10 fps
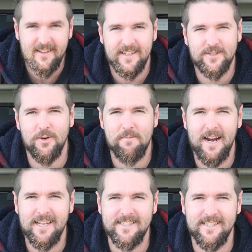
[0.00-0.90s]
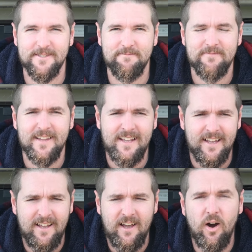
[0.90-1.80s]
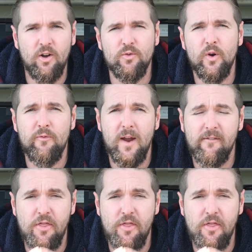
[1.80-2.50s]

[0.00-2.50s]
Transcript: Let's talk about our system. On the roof we have